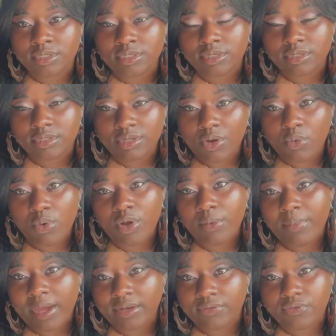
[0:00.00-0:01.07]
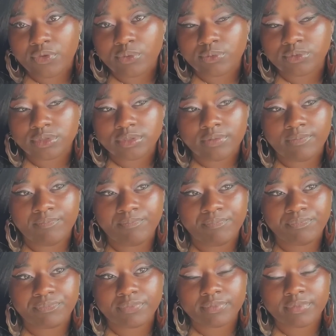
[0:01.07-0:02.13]
Don't worry about the views.
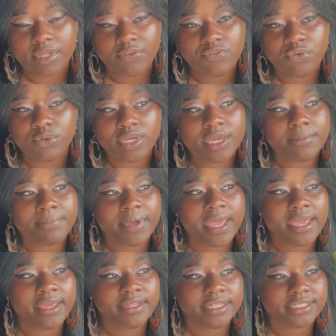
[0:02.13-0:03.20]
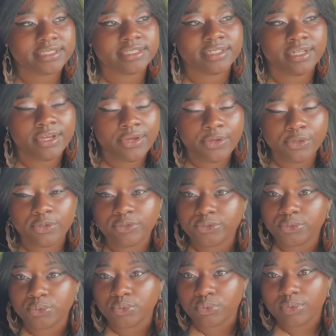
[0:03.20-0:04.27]
If you getting paid, listen,
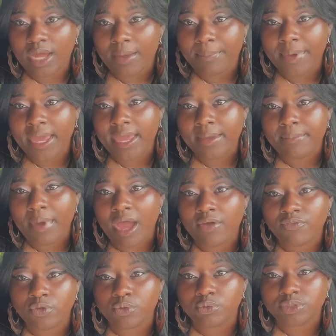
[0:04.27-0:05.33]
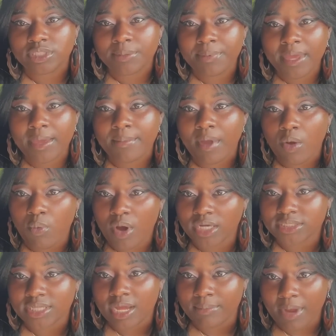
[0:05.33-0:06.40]
YouTube do not pay by views, they pay by watch
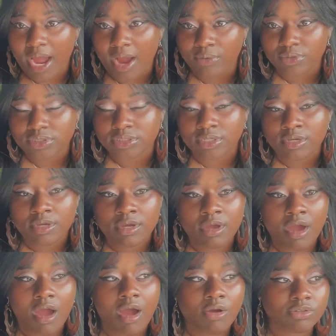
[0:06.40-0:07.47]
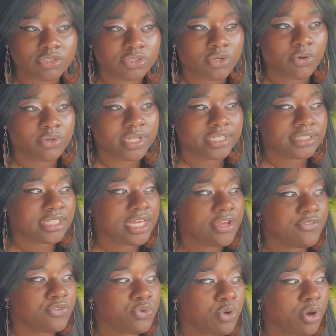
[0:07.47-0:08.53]
time hours. Also, let's say
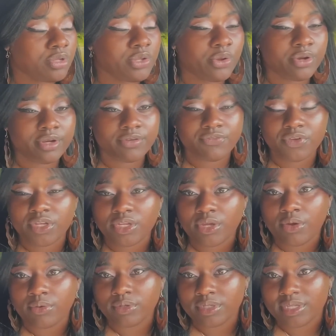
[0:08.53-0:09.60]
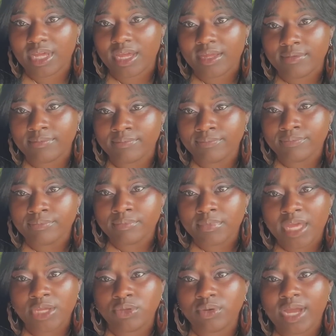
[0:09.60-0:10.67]
if you uploaded a video today
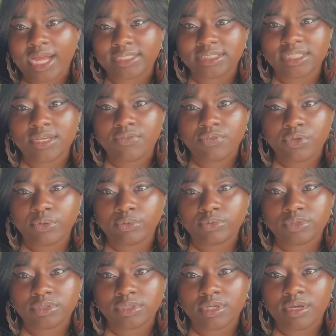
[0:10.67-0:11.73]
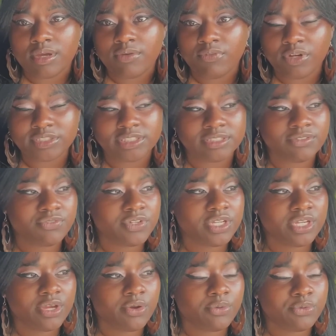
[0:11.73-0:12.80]
and you got 10 views versus the
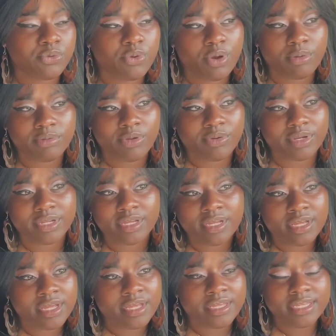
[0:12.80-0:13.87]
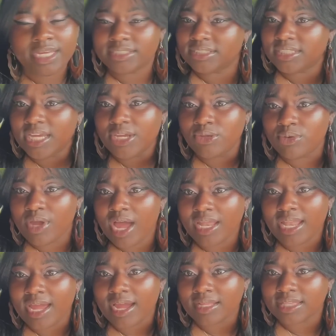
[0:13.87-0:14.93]
video you uploaded yesterday, you got
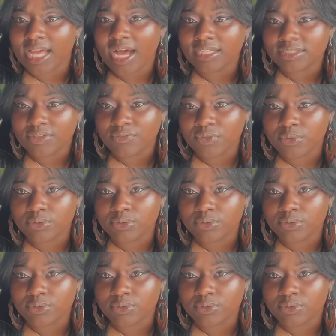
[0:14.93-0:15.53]
like 1,000 views.